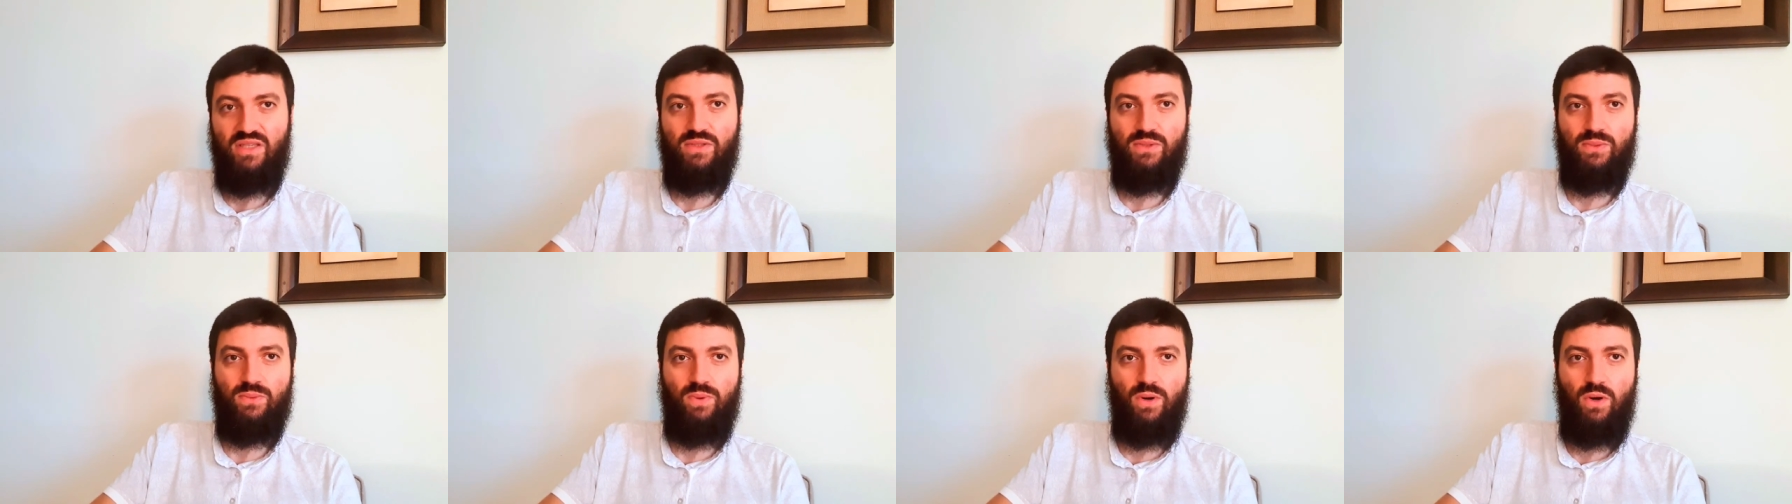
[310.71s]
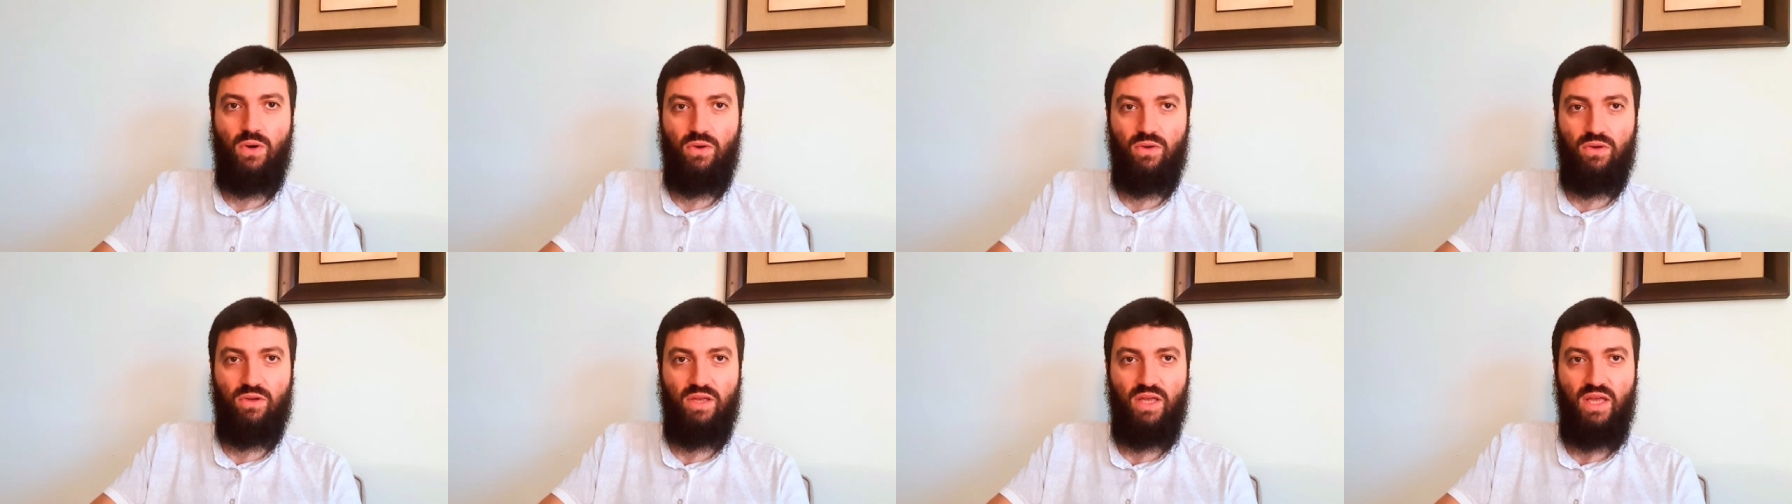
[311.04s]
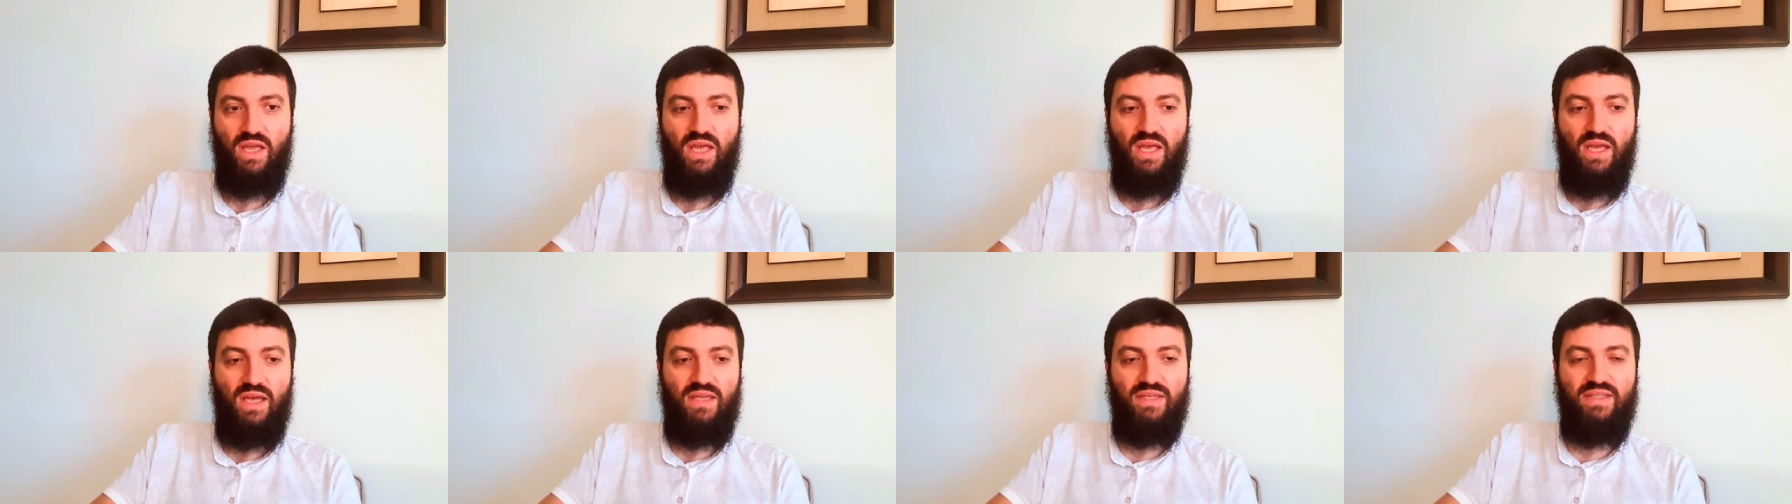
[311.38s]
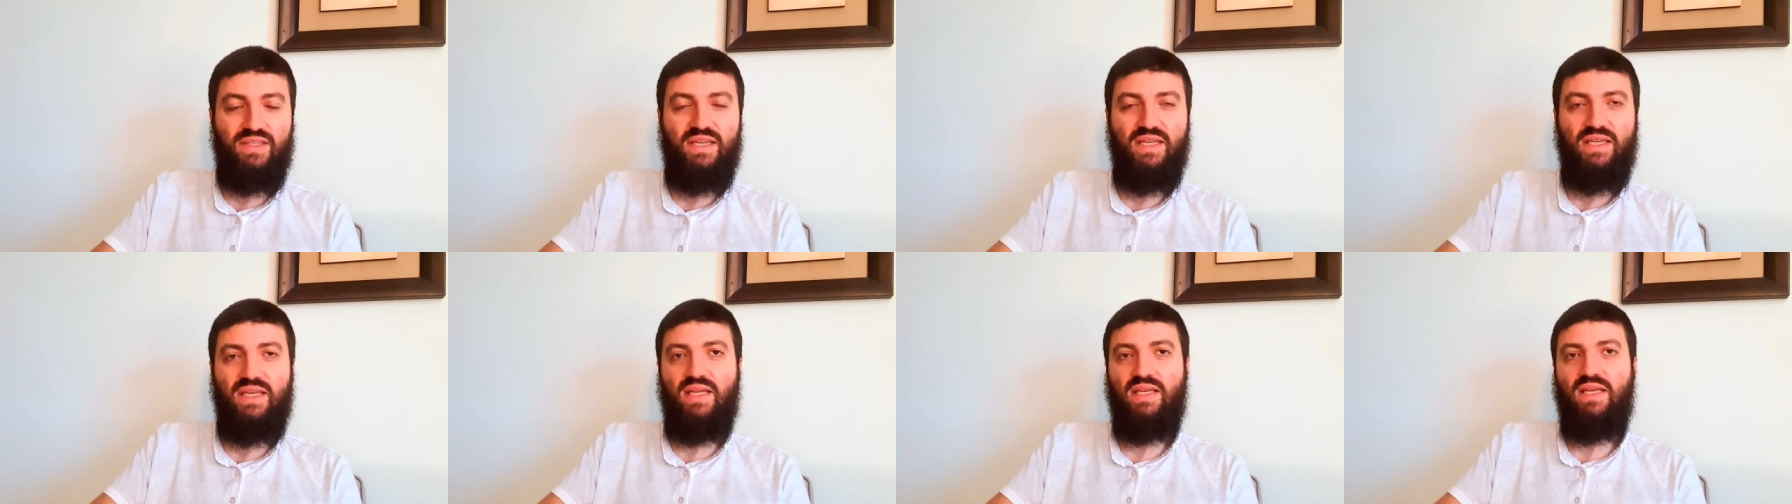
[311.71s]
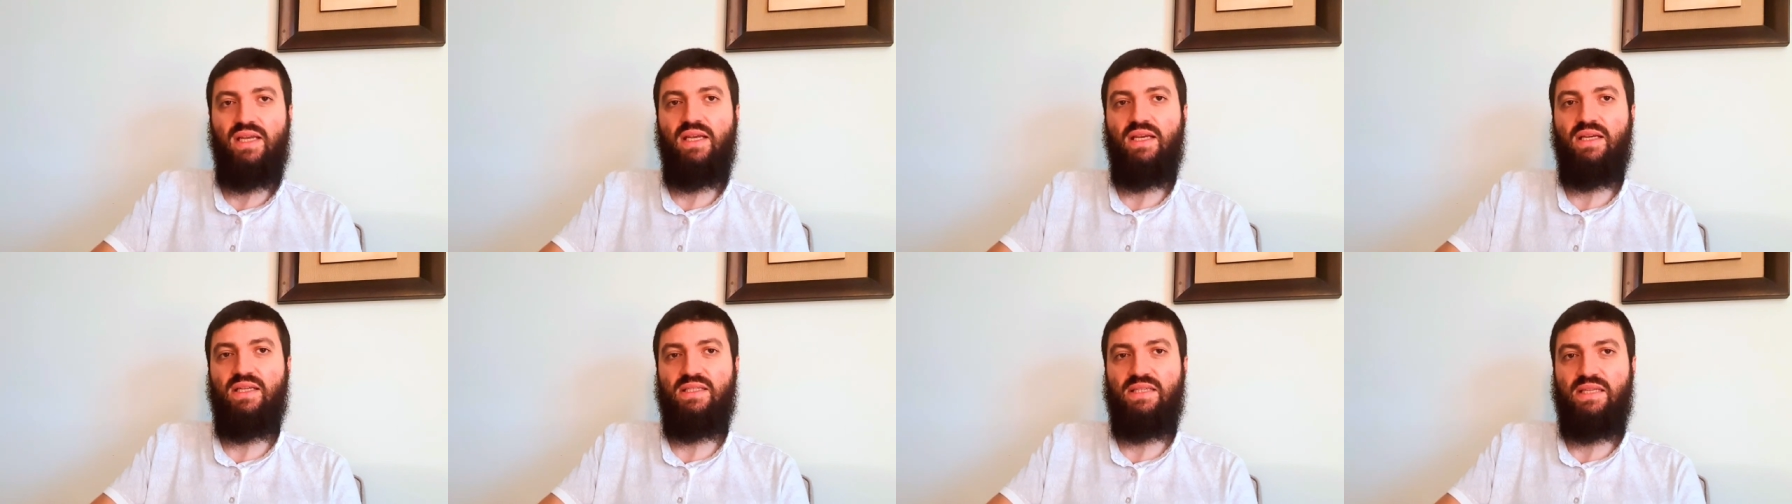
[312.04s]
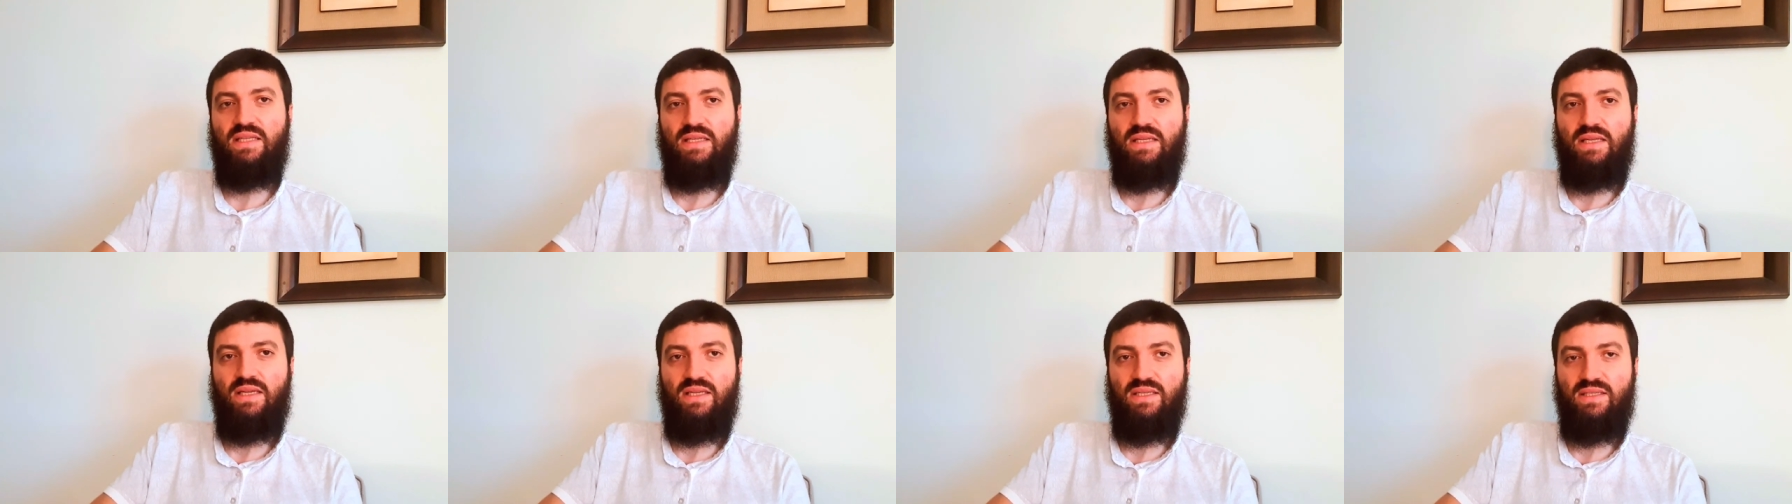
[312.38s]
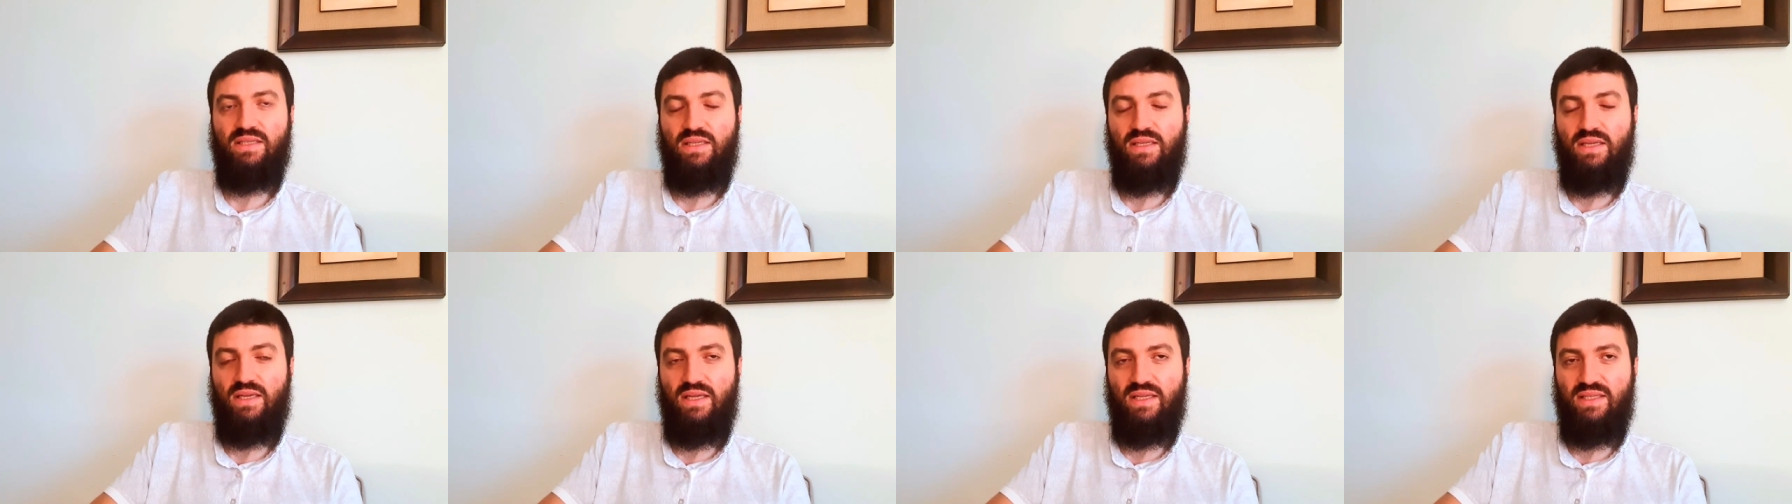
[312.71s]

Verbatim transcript: is wrong and taking him as a as, a,